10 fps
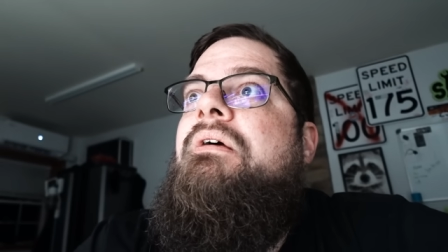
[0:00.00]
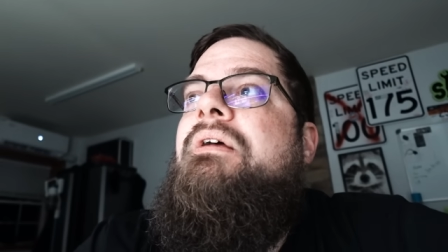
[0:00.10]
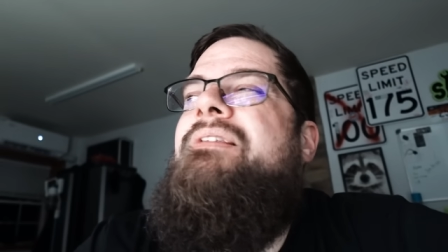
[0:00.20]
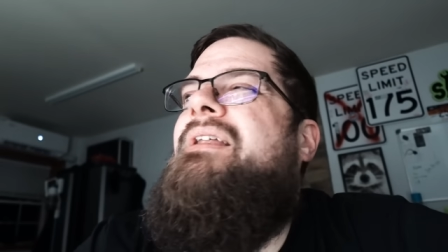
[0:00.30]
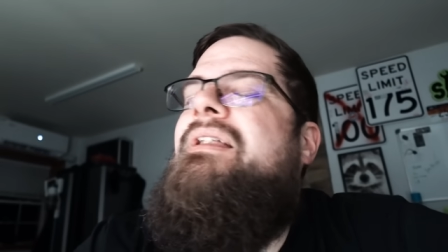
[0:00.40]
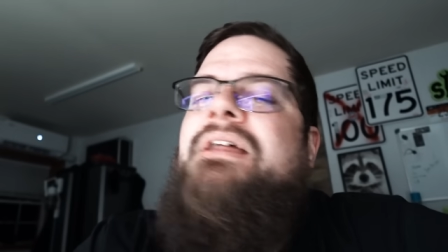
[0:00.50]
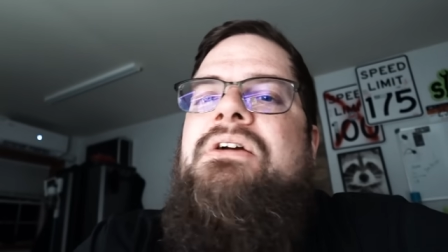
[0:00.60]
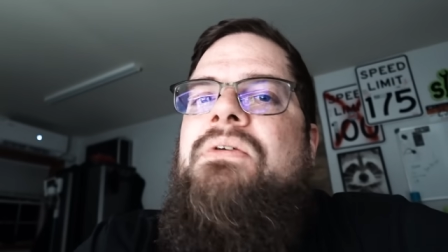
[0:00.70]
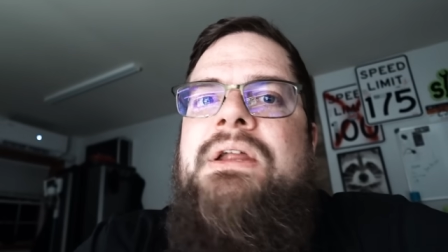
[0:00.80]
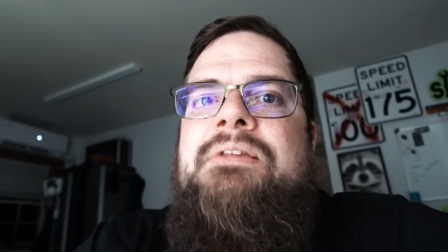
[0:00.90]
That's not like
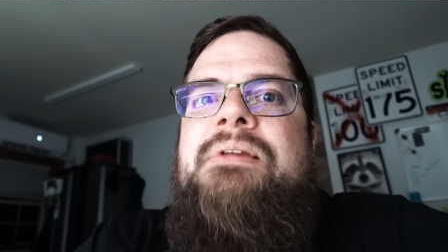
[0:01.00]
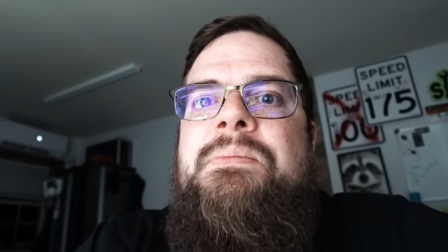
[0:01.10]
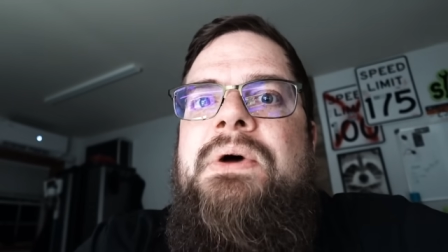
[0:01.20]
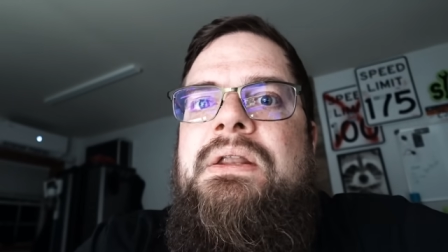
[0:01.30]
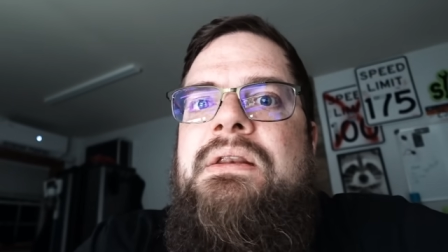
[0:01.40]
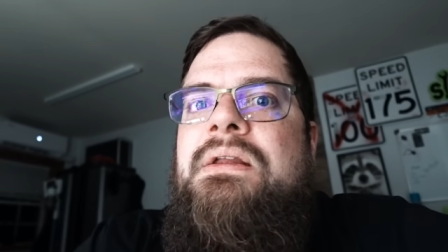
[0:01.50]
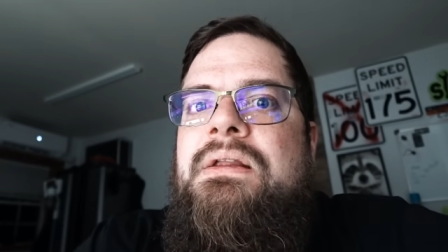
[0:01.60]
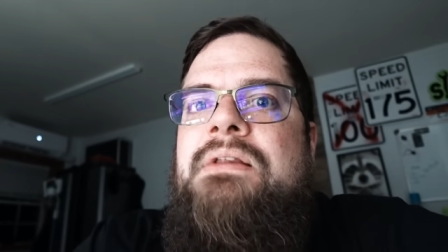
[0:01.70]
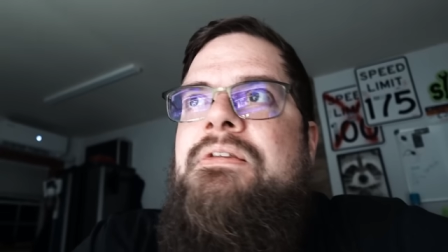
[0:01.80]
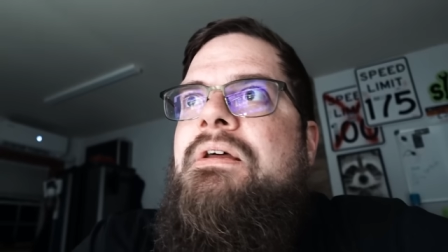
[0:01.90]
crazy, but
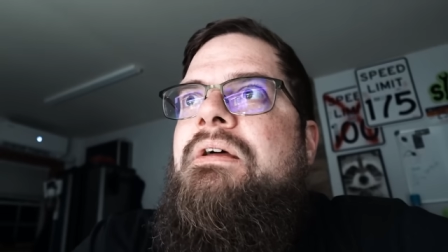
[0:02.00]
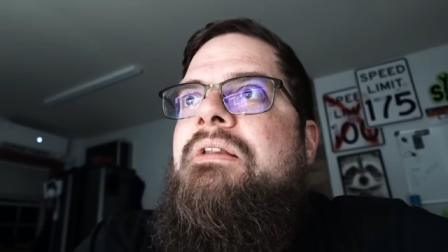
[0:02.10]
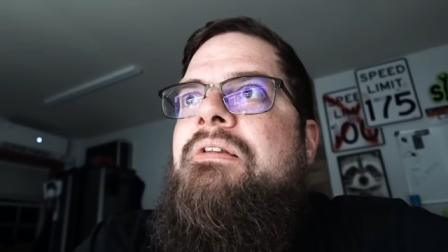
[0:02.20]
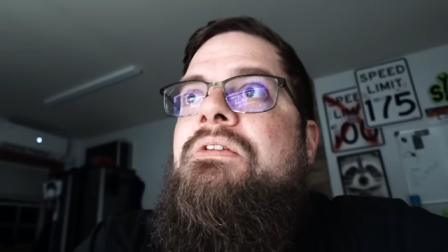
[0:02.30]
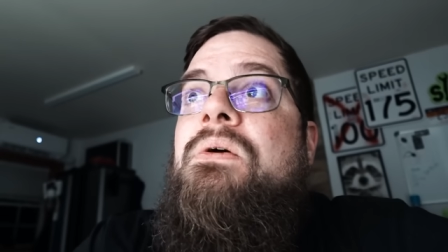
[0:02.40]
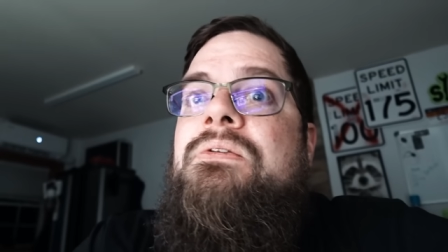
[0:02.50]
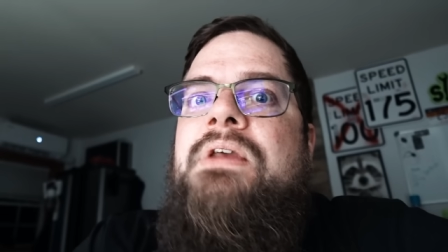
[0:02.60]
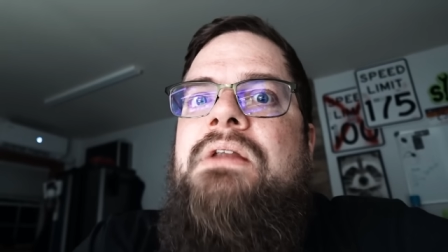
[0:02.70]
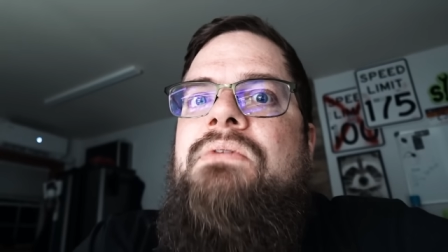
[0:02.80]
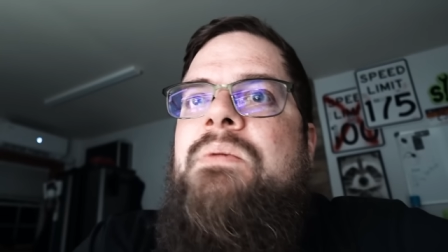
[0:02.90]
it's a it's its own
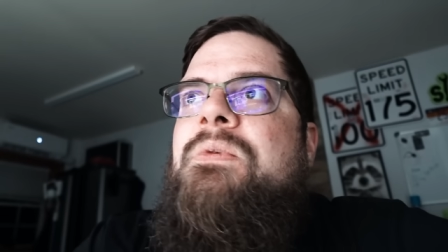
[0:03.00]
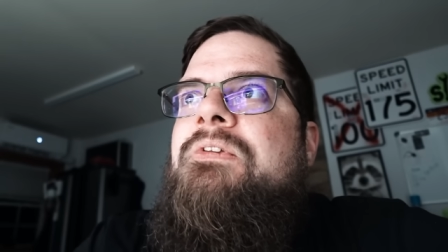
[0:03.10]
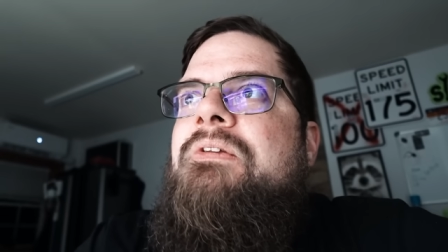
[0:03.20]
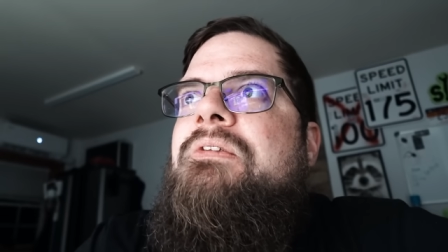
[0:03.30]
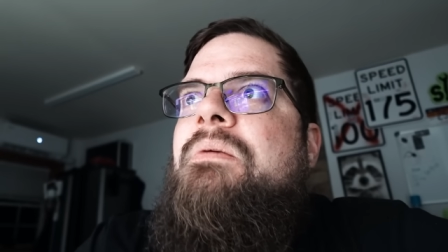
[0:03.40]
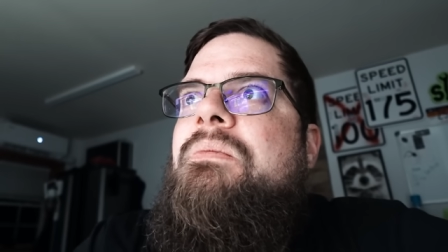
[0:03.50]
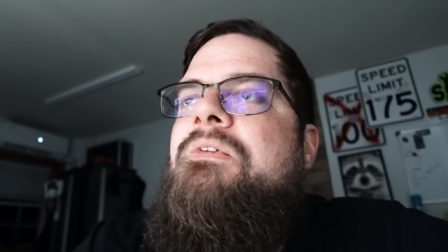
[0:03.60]
10 rib system.